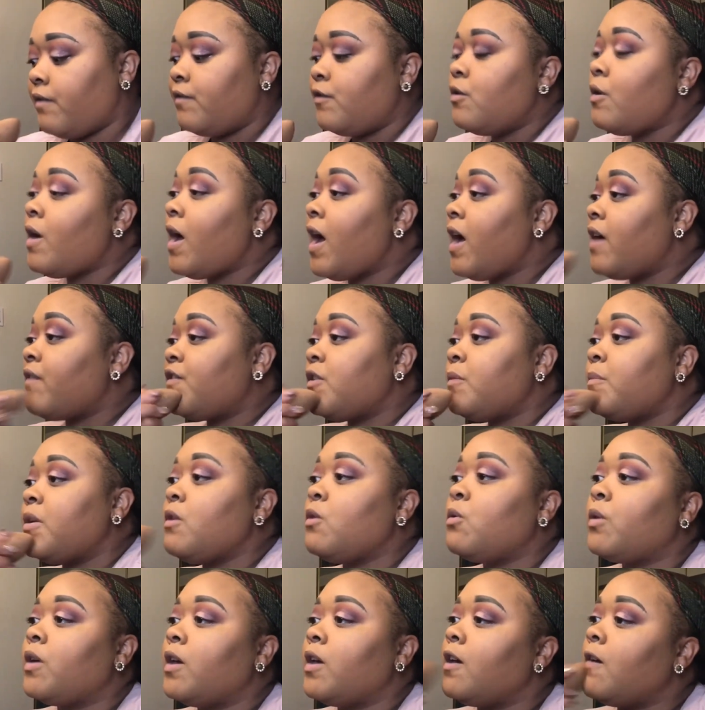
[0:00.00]
You have to be
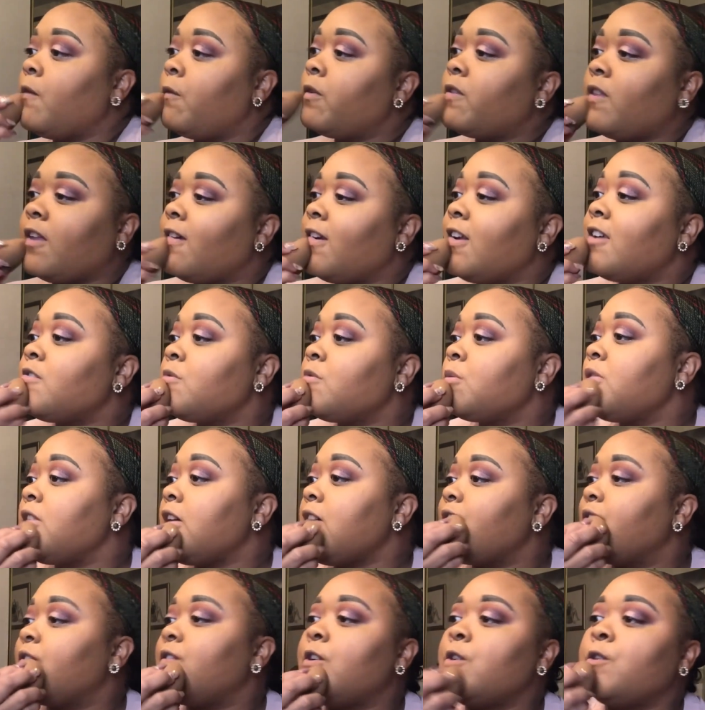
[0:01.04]
okay with that. That's what
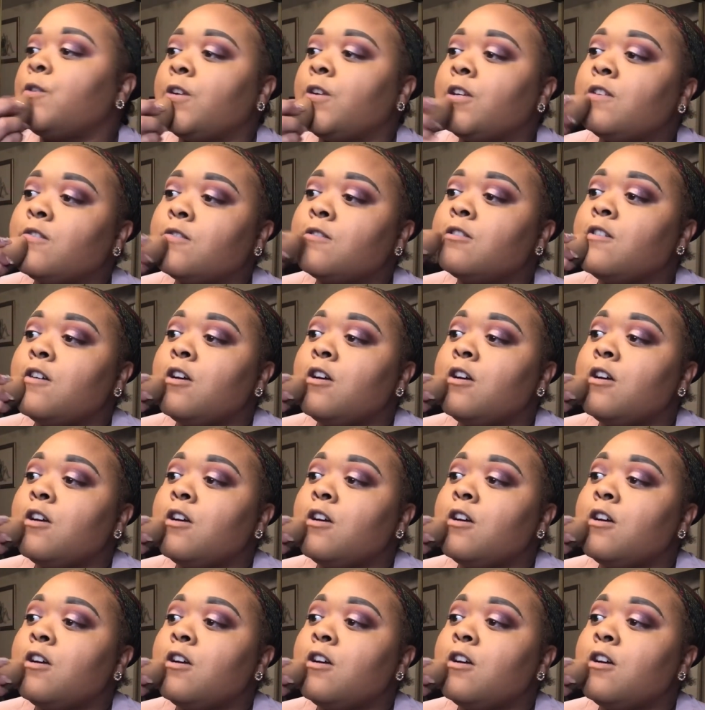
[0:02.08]
I've noticed.